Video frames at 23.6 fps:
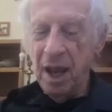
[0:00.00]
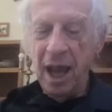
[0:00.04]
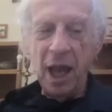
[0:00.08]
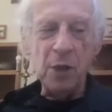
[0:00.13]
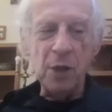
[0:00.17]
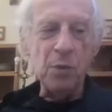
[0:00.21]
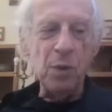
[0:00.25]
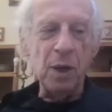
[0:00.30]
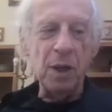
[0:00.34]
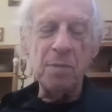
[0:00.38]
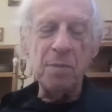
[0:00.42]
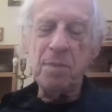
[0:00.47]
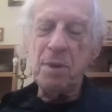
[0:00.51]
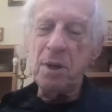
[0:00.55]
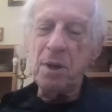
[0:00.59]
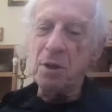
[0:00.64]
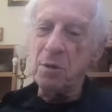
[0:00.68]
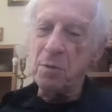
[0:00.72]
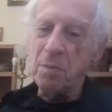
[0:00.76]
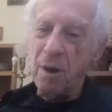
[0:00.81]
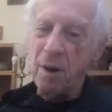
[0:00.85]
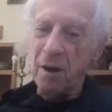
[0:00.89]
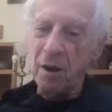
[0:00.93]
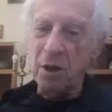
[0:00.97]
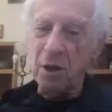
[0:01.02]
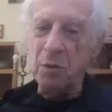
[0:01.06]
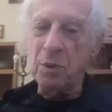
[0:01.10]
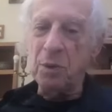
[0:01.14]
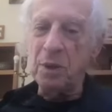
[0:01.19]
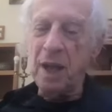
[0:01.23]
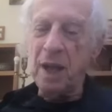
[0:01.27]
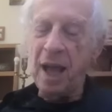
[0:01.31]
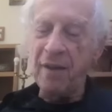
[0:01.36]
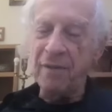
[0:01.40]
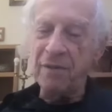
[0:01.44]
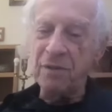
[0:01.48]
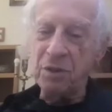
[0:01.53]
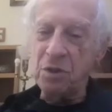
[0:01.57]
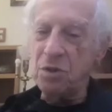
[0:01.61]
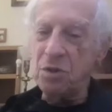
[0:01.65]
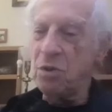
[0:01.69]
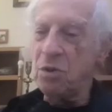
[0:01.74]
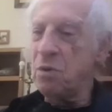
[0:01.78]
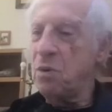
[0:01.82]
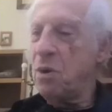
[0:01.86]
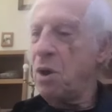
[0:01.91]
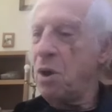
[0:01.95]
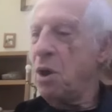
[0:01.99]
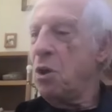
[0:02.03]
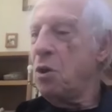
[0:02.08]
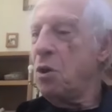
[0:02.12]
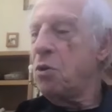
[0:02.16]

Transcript: and what Peter Parker would have to do.